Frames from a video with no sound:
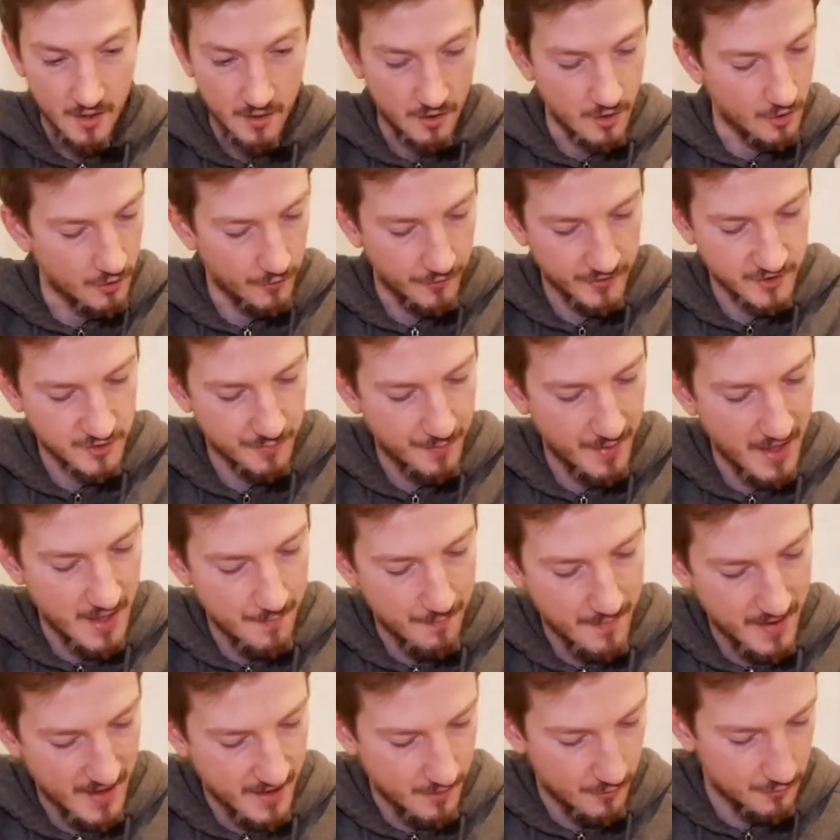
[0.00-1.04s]
Got another spare
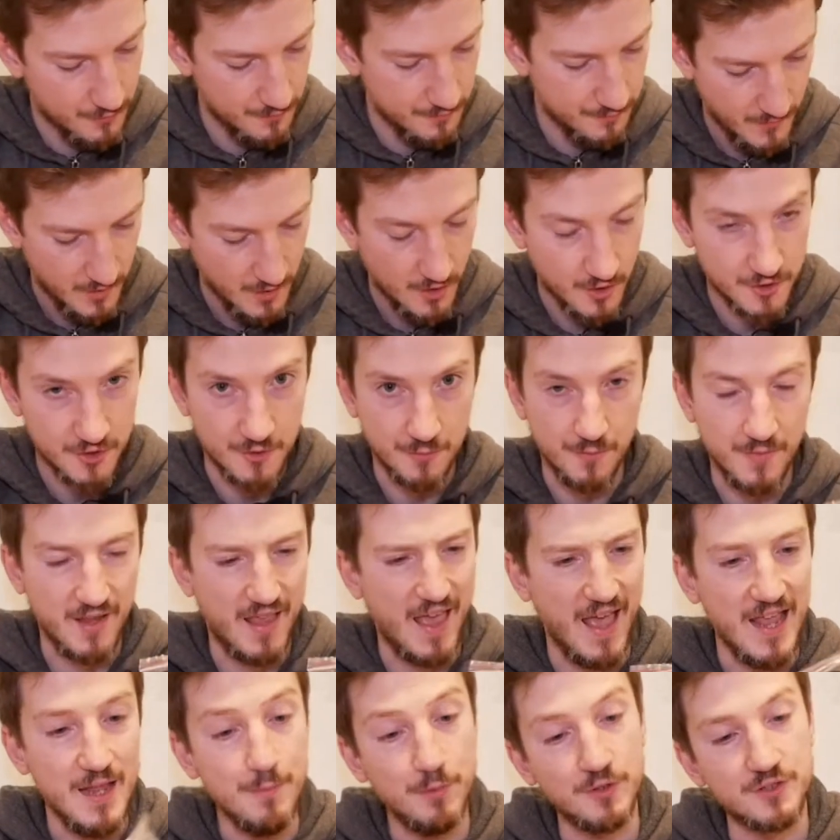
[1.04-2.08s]
mount. Got some
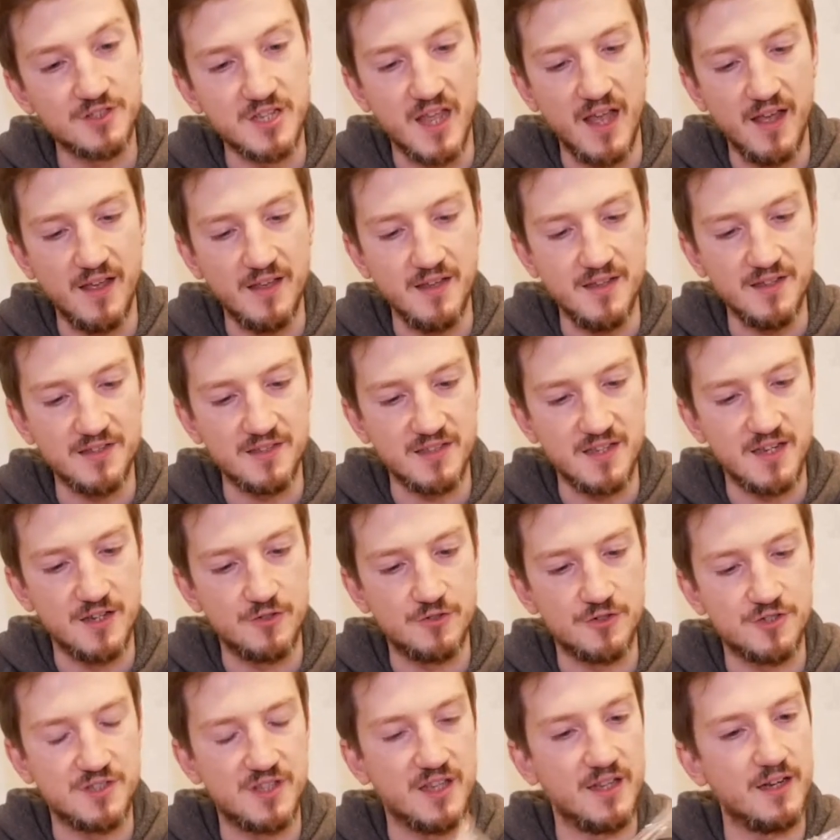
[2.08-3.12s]
cable ties,
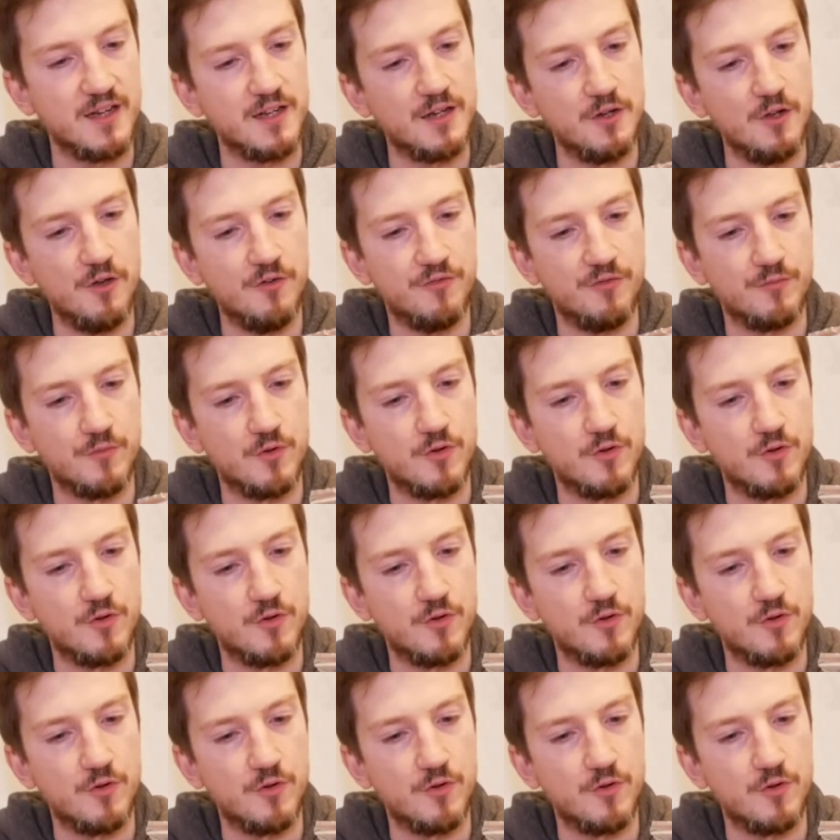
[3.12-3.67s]
interestingly enough.